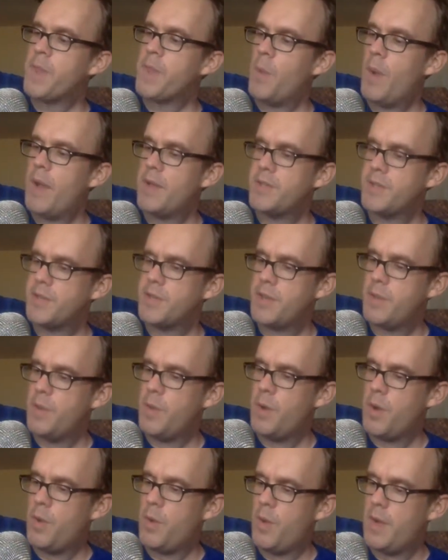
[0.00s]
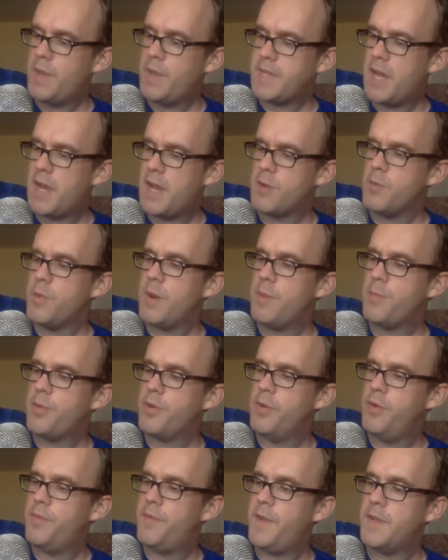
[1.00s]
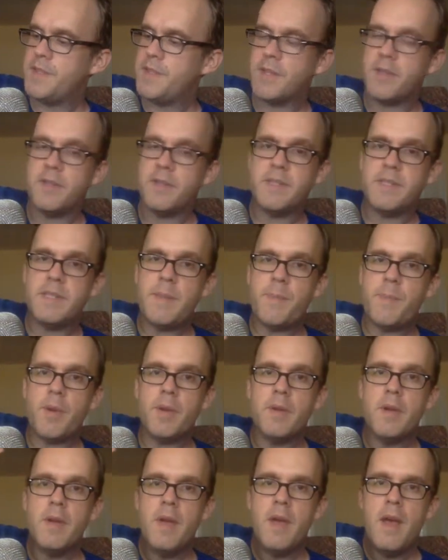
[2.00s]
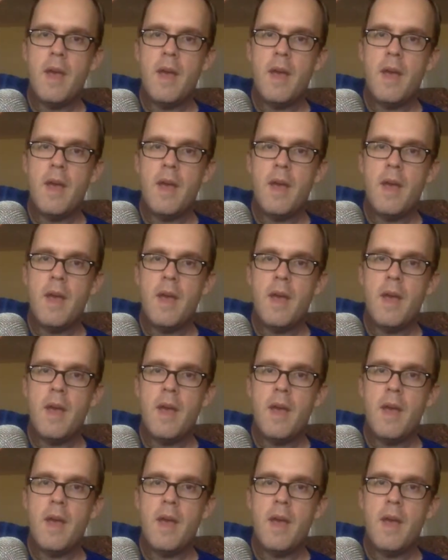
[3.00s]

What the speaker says: Wild Turkey 101, it's 101 proof. It's a good sipper.